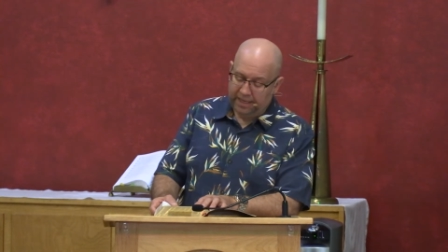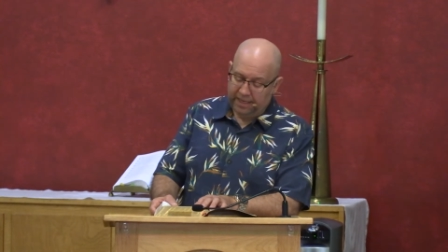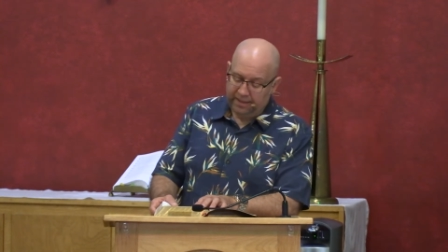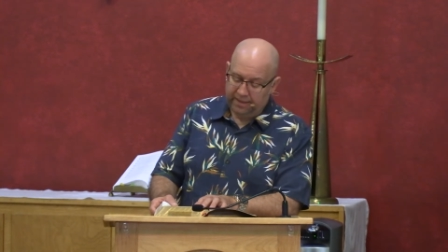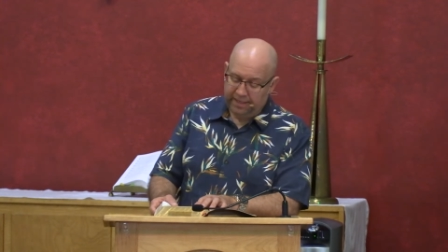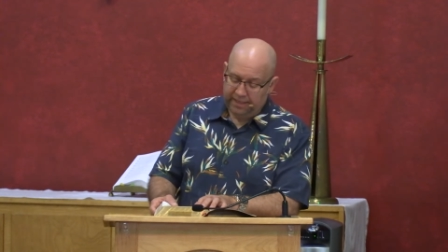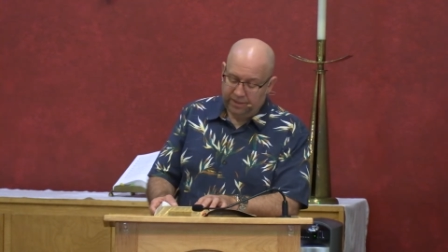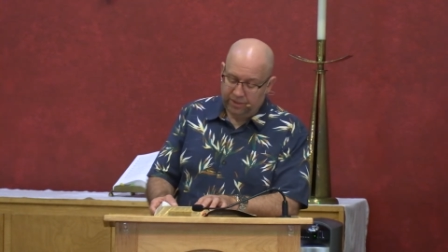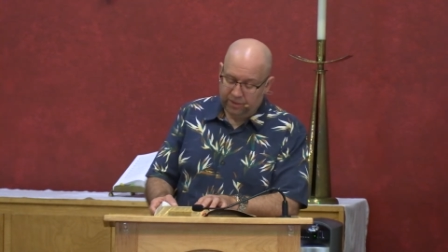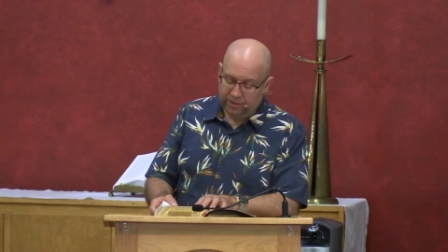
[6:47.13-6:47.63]

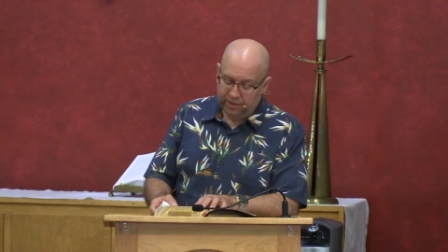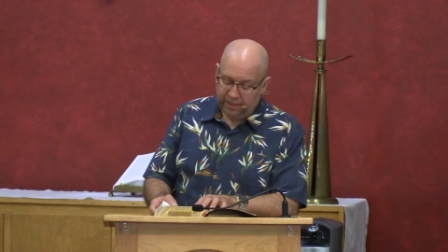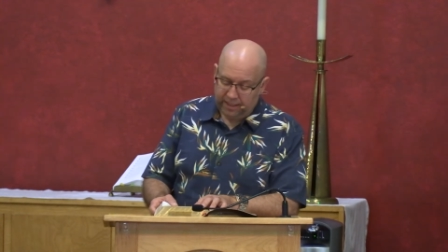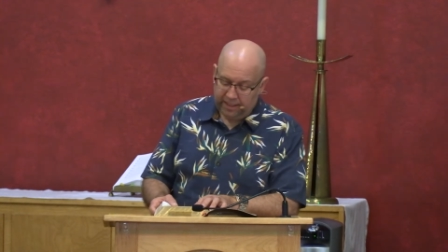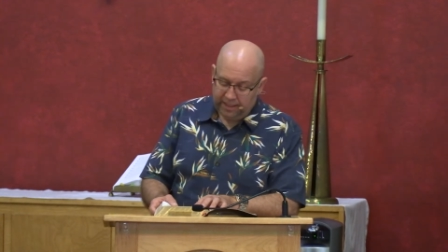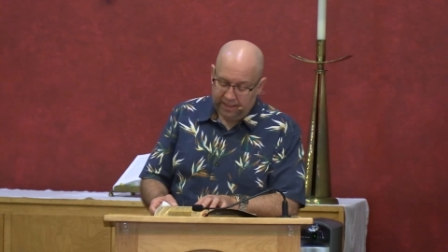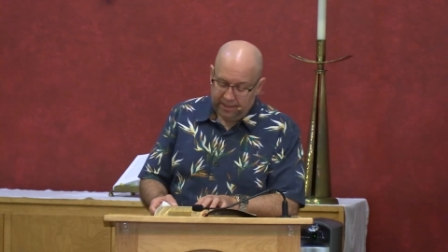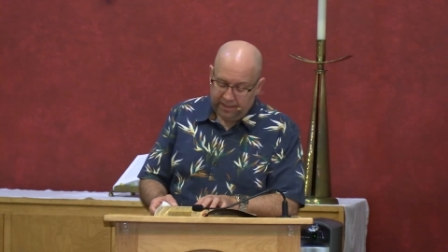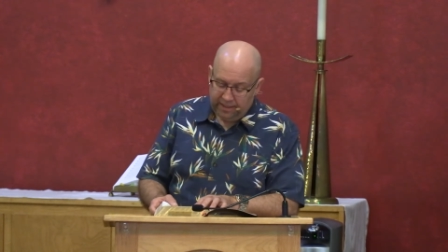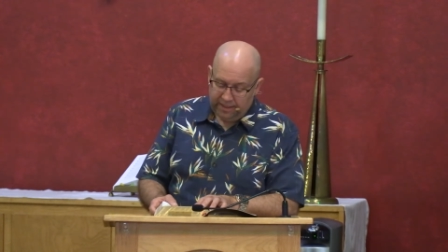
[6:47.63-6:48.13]
and they took
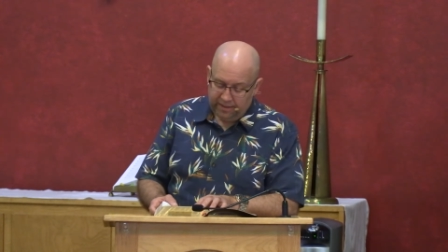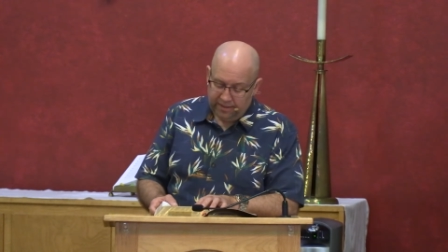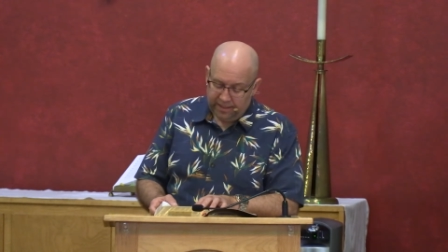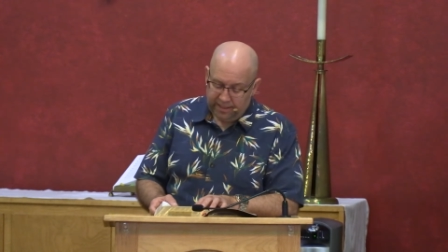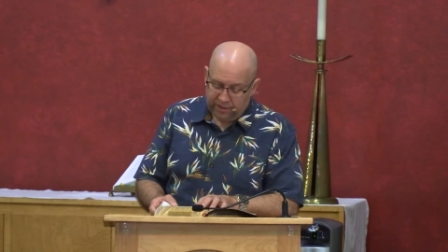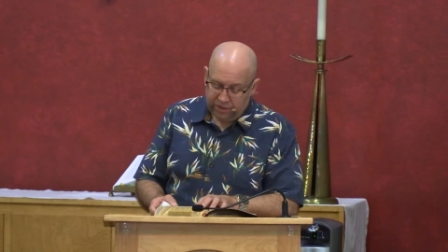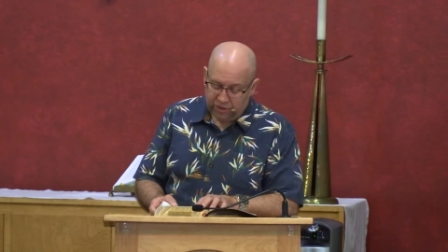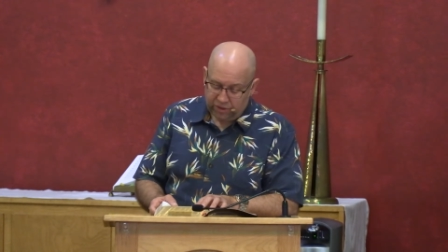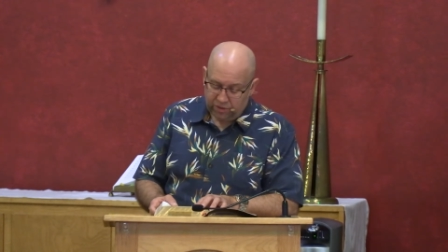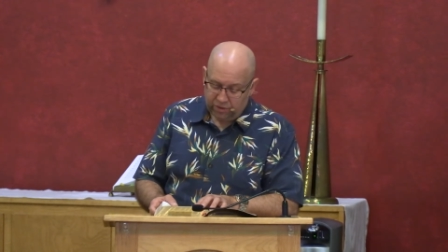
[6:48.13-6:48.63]
any
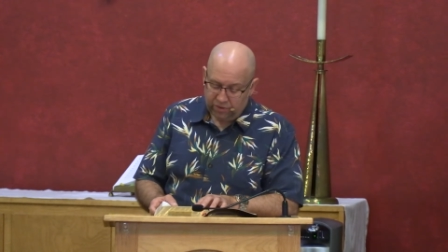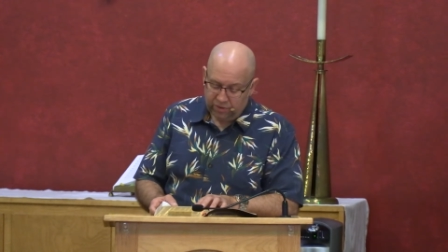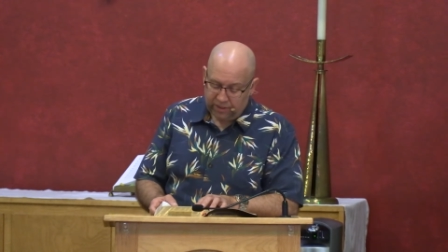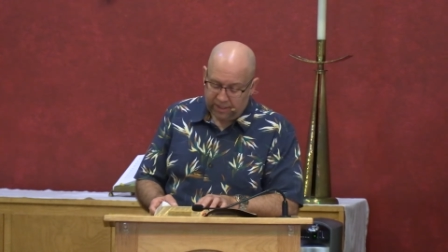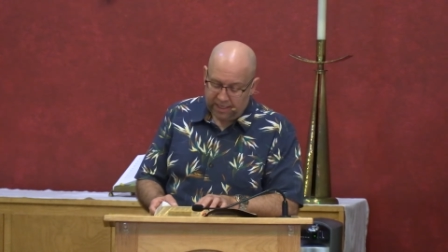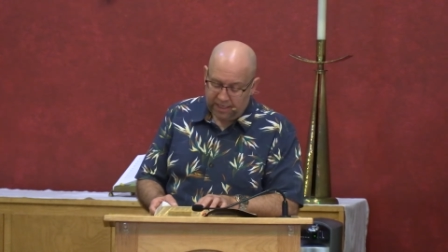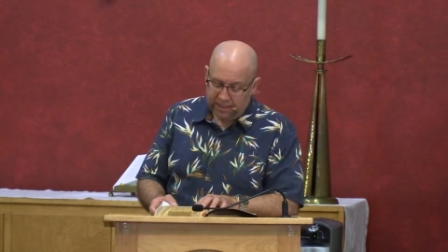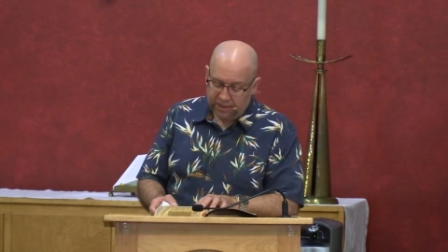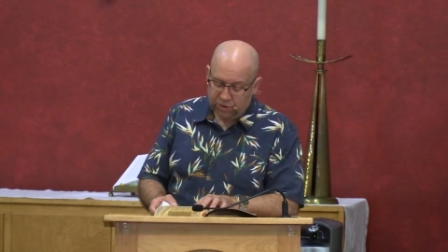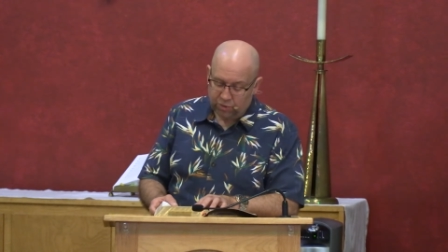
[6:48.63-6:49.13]
they chose
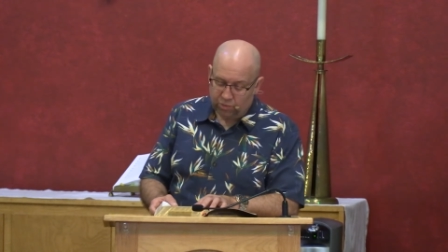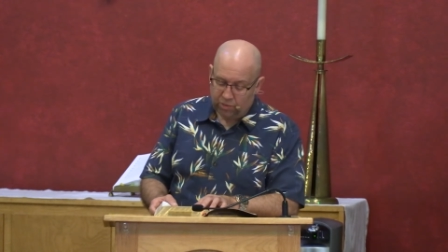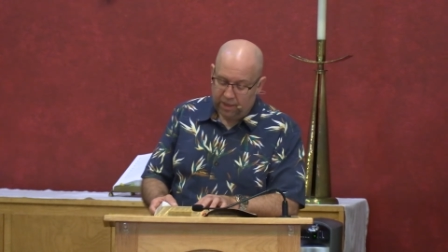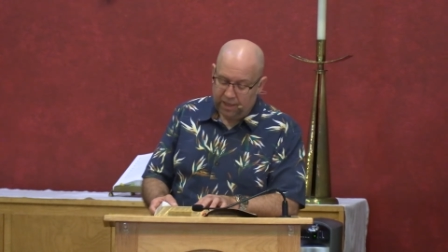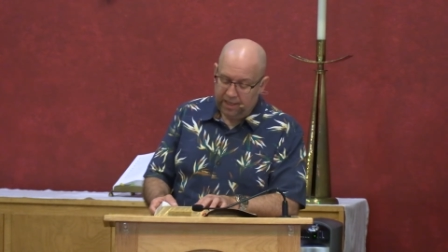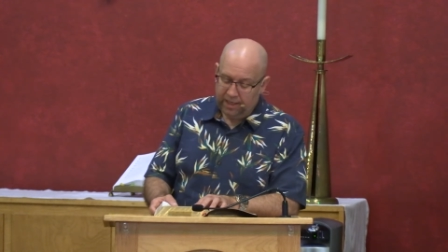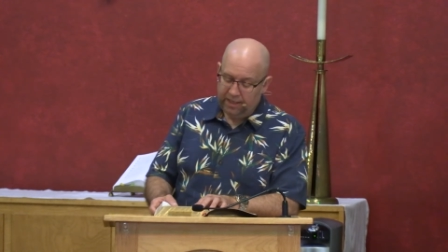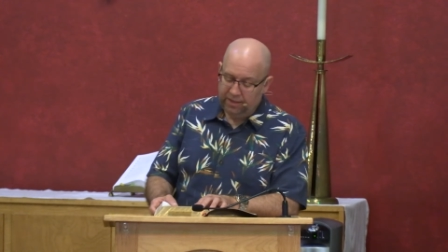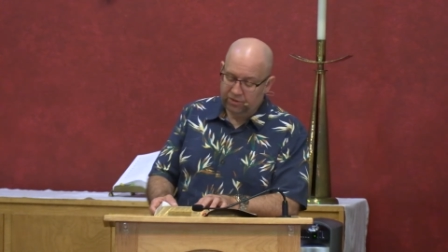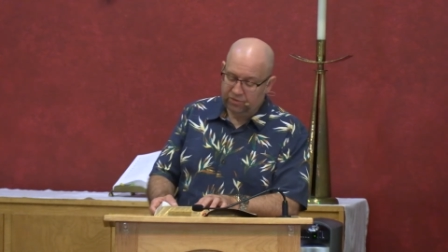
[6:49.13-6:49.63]
as
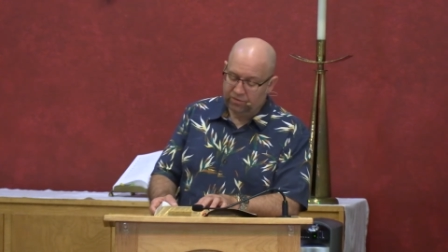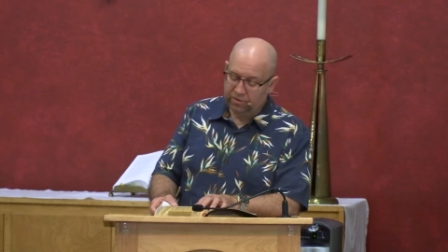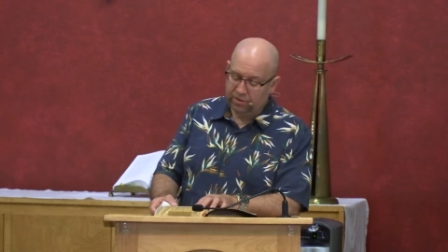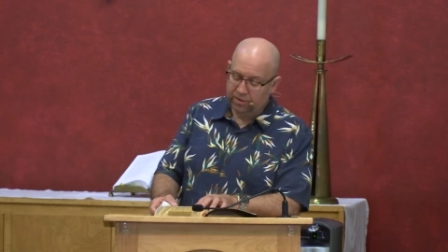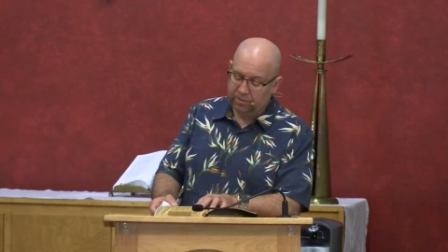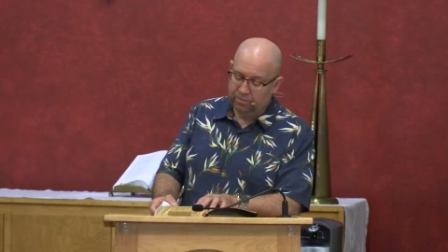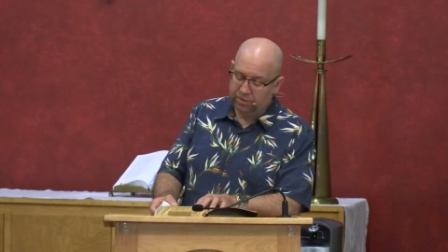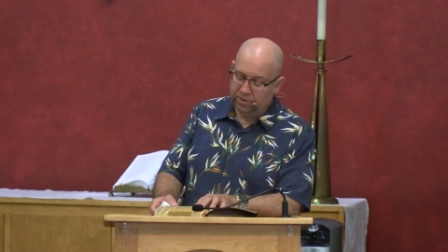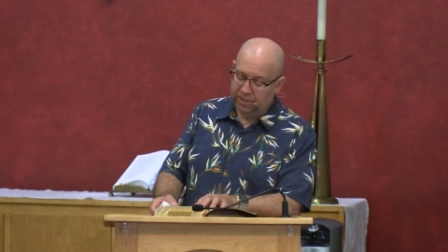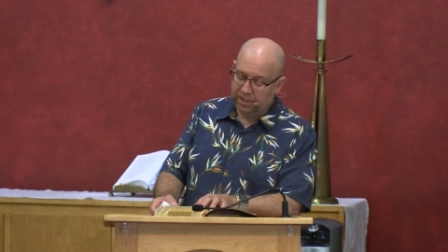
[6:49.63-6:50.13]
wives for
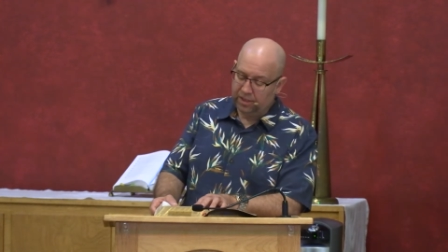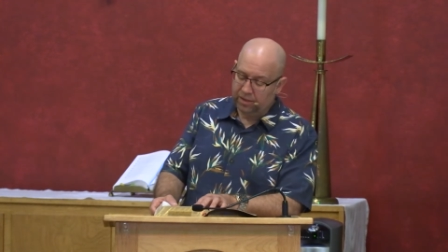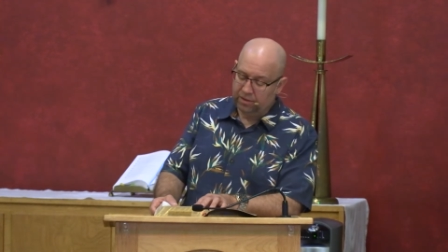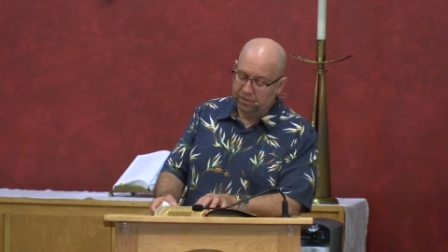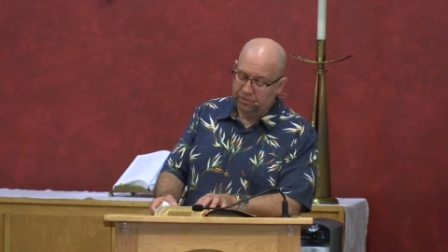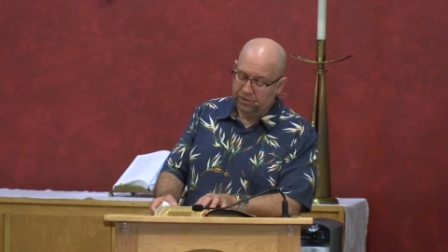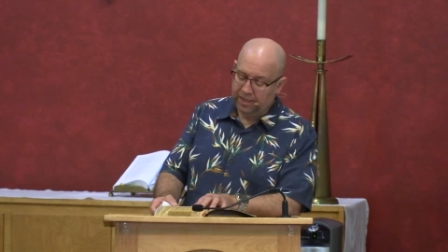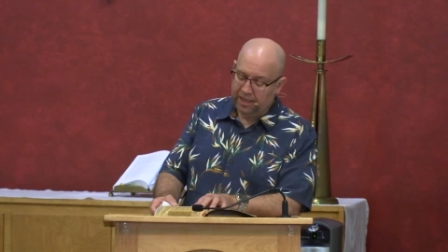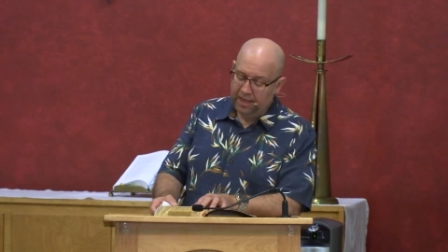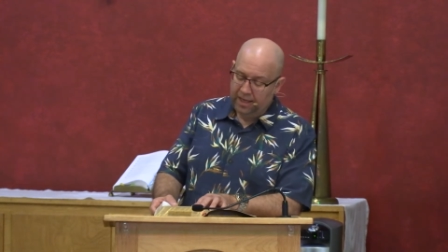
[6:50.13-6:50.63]

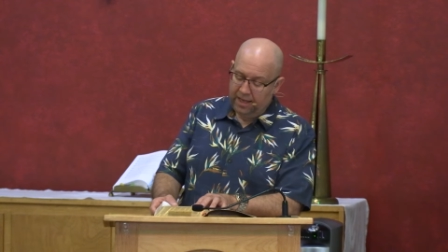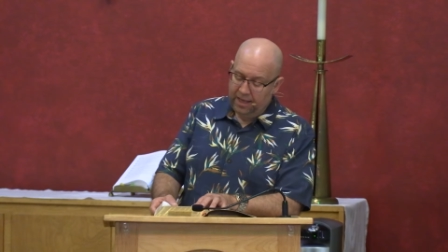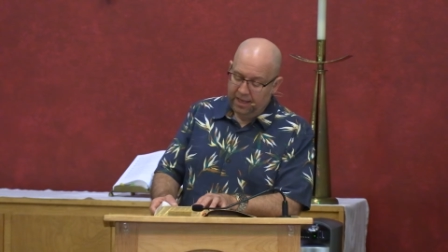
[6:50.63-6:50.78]
themselves.